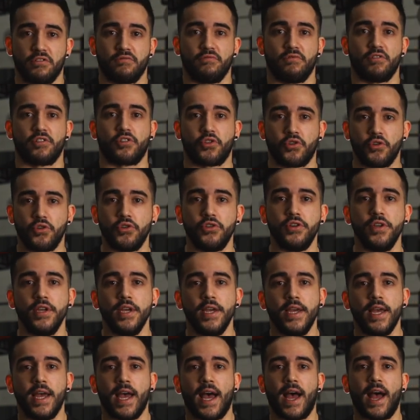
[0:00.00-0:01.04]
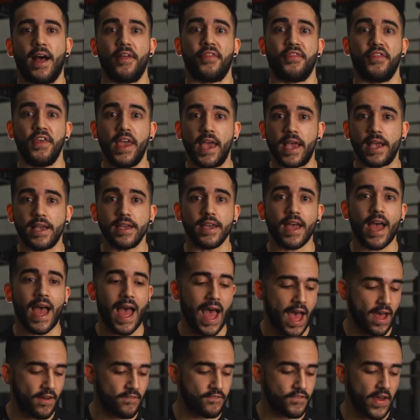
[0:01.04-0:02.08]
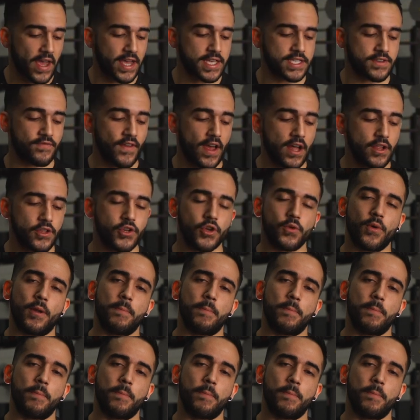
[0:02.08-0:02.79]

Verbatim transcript: a good uh, thing at face value.